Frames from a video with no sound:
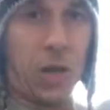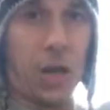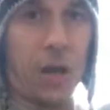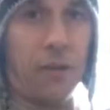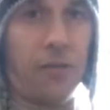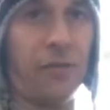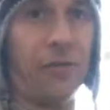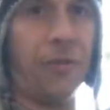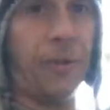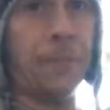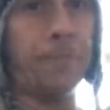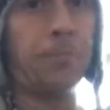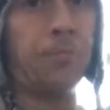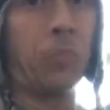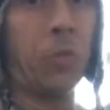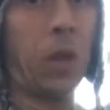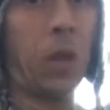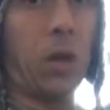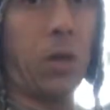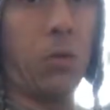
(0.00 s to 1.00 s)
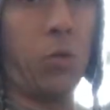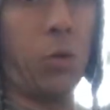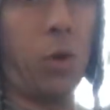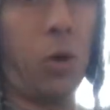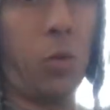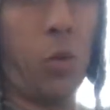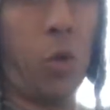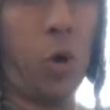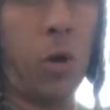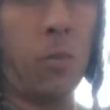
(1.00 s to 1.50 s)
off, you want
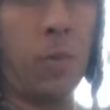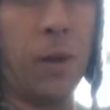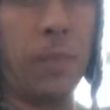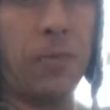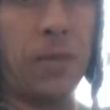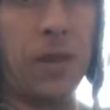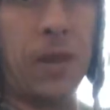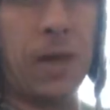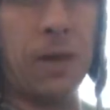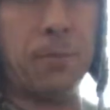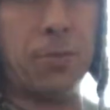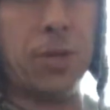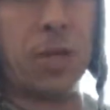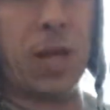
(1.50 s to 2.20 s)
to warm up the hip